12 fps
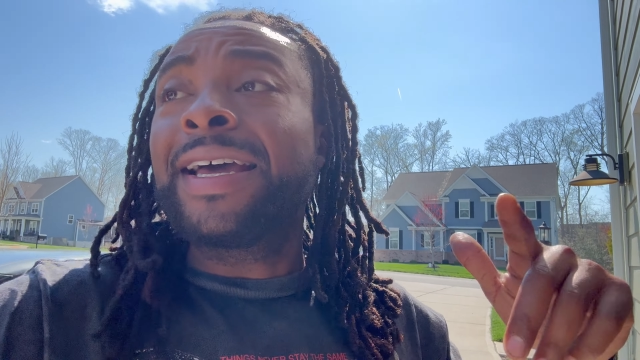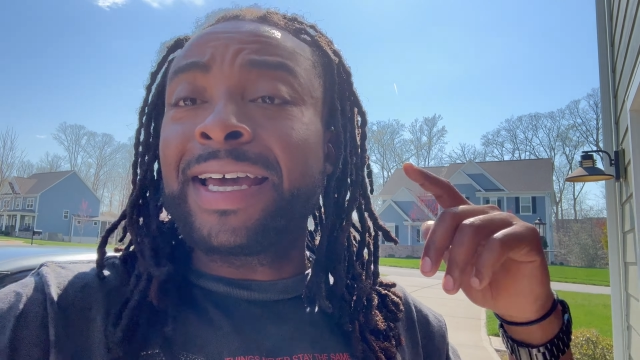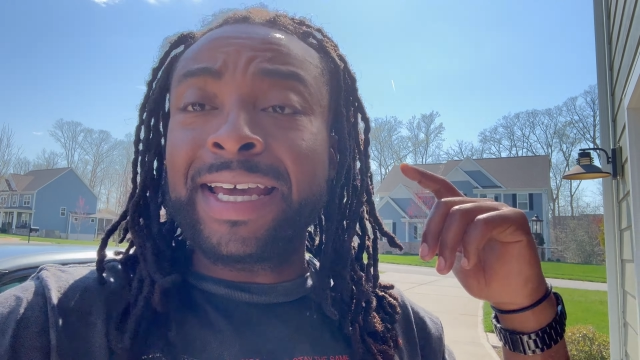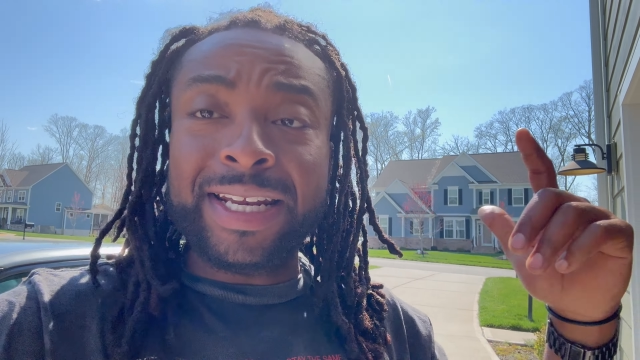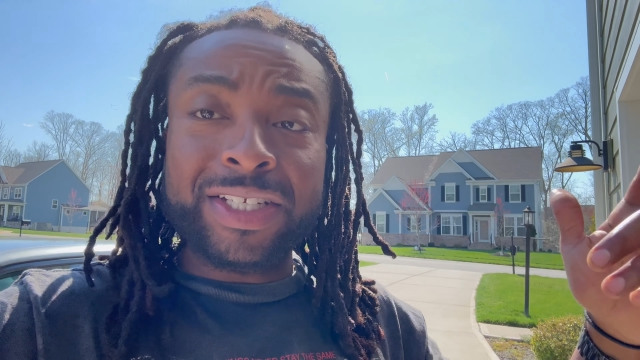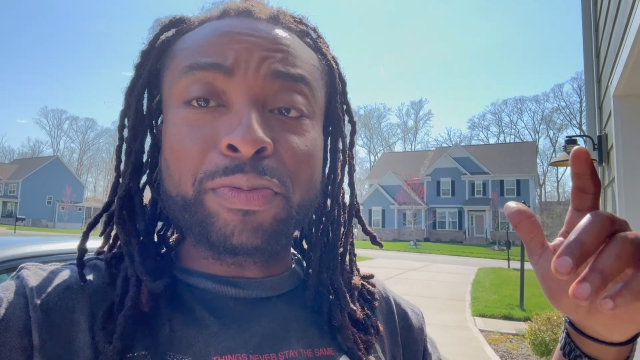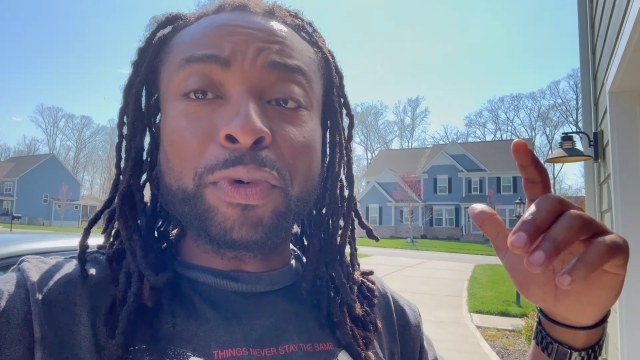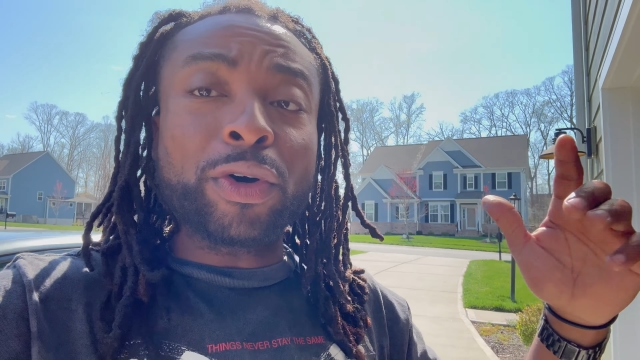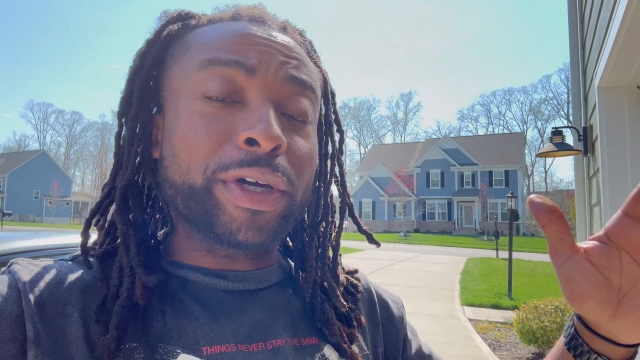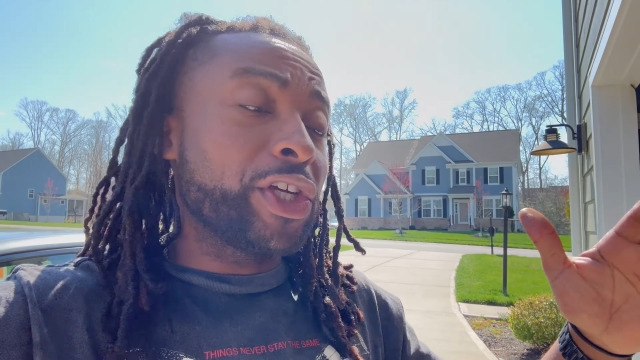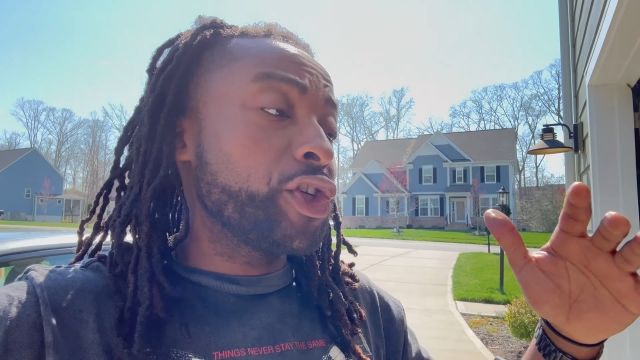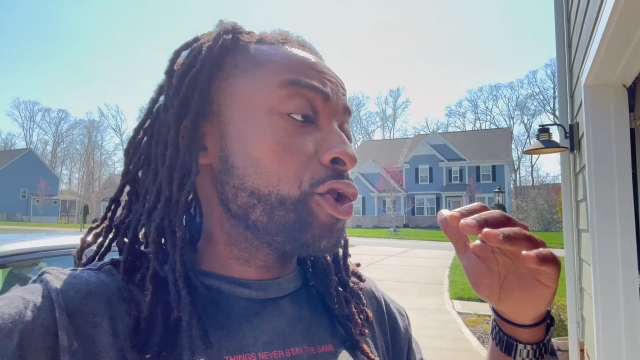I had a small
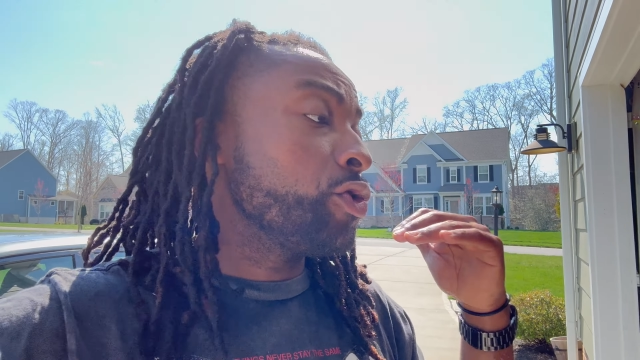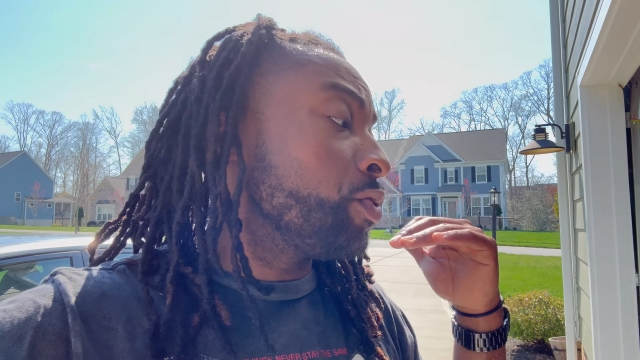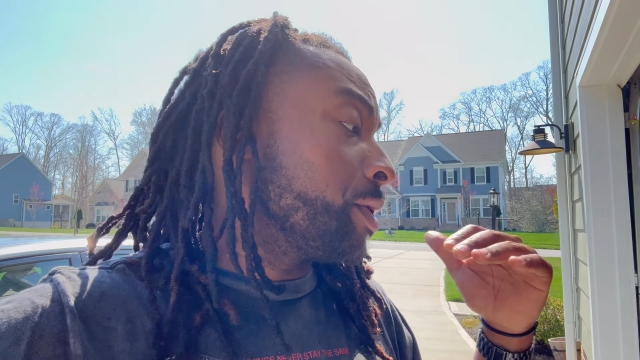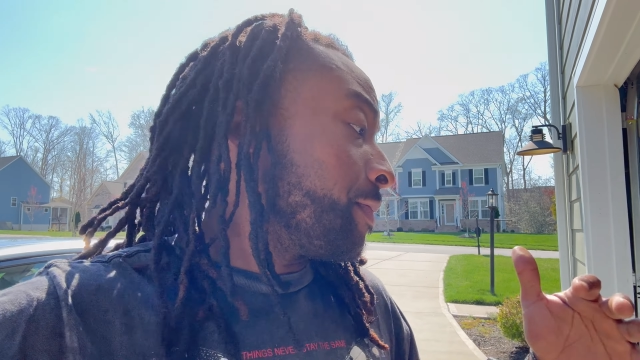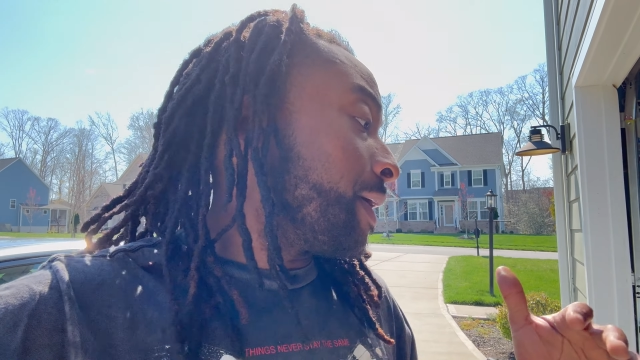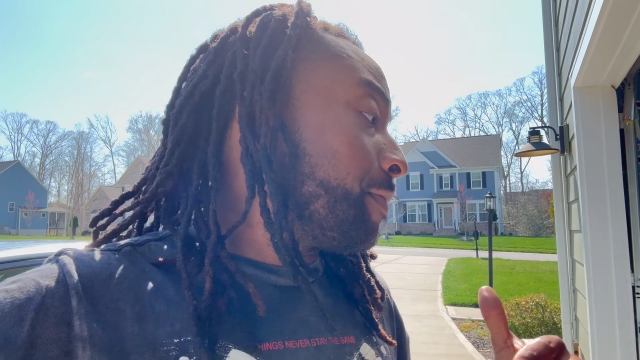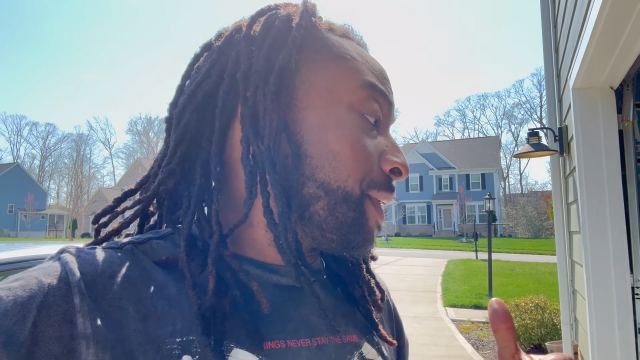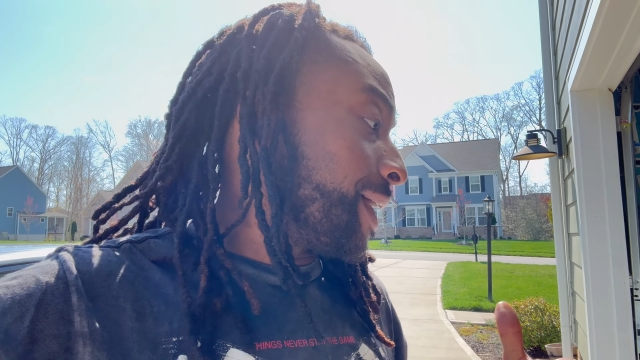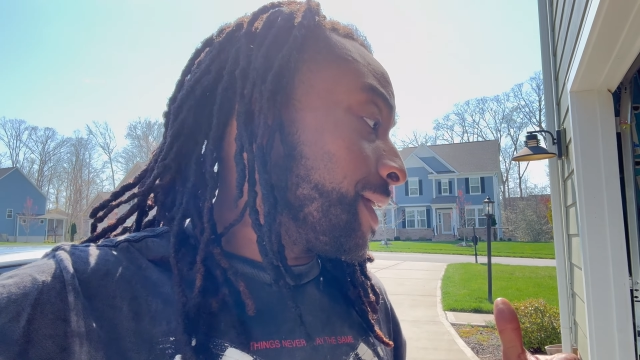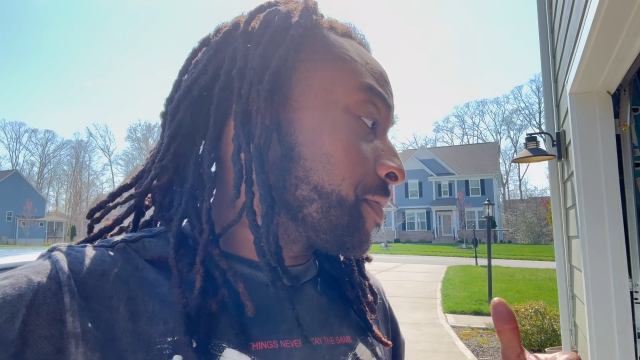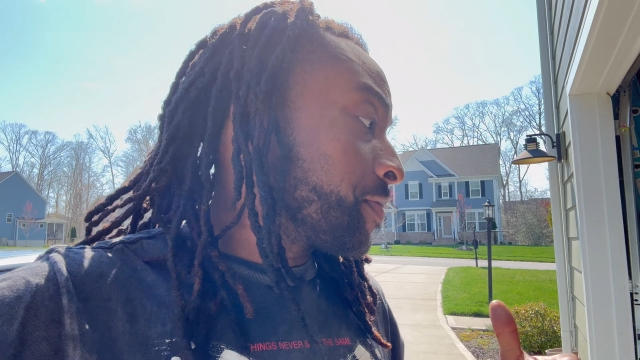issue with my bike.